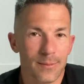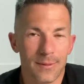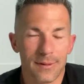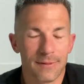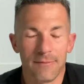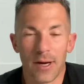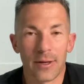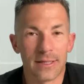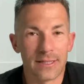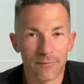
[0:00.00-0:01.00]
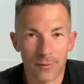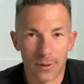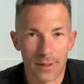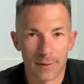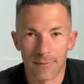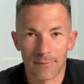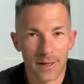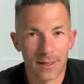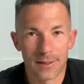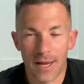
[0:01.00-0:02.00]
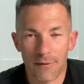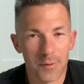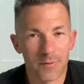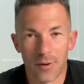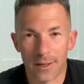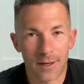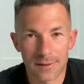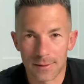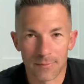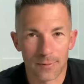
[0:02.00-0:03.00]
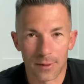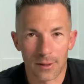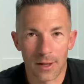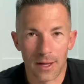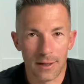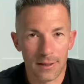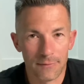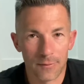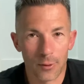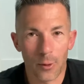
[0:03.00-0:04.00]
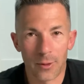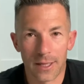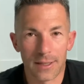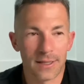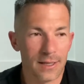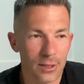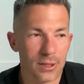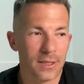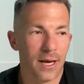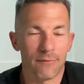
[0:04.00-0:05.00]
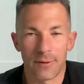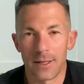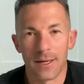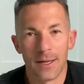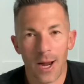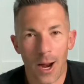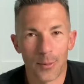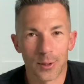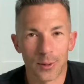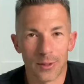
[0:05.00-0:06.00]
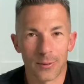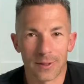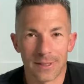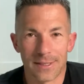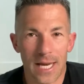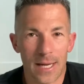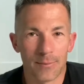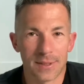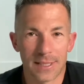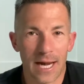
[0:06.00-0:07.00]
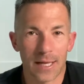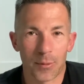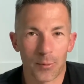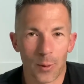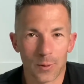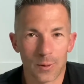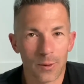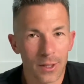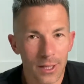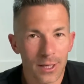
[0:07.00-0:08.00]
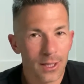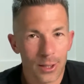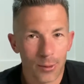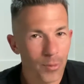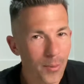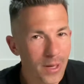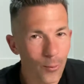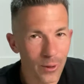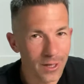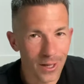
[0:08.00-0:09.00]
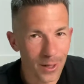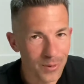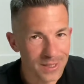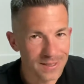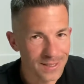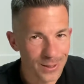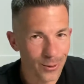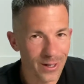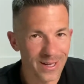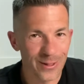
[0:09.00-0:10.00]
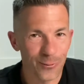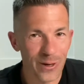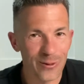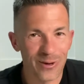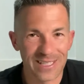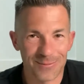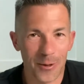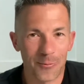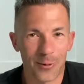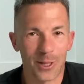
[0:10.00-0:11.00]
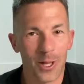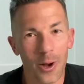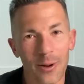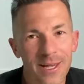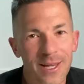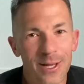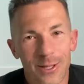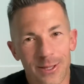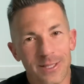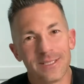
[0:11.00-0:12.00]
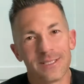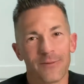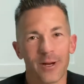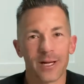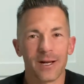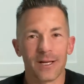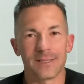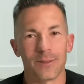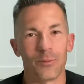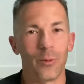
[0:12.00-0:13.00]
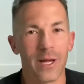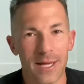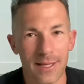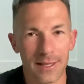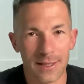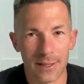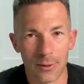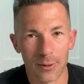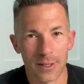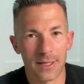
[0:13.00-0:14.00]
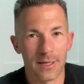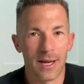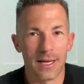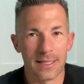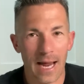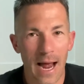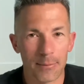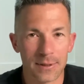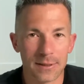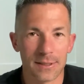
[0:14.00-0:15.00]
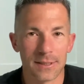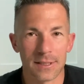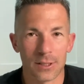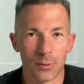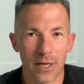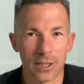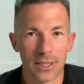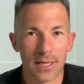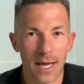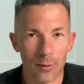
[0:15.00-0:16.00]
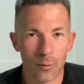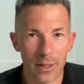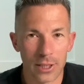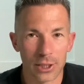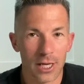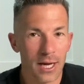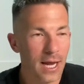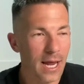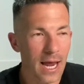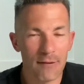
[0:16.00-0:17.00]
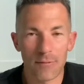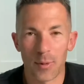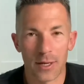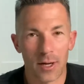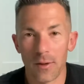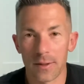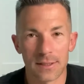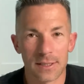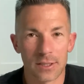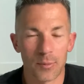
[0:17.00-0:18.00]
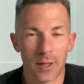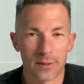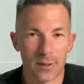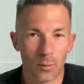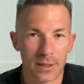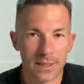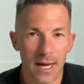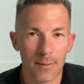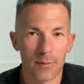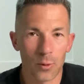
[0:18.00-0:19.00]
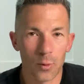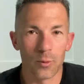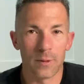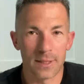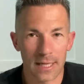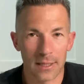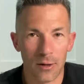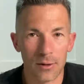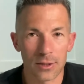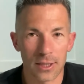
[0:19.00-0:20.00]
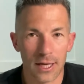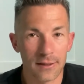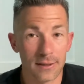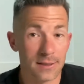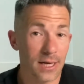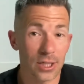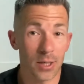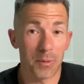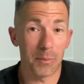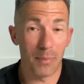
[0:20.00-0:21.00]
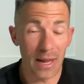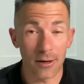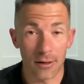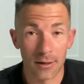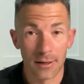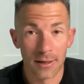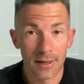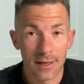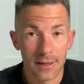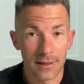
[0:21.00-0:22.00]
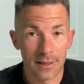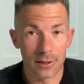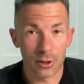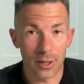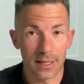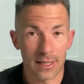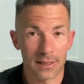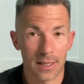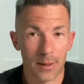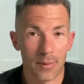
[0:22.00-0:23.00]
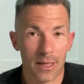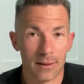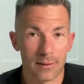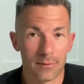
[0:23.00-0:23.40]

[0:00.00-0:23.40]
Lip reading: vary differently, and they have to be very custom for the client. If you're going into each and every opportunity with the same static proposal, you're probably not winning a lot of business. Your win rate's probably pretty low. This is a very custom way that you can adapt to the situation and reach everybody, all the decision makers at one time through technology. I think it's actually going to be better than trying to get them and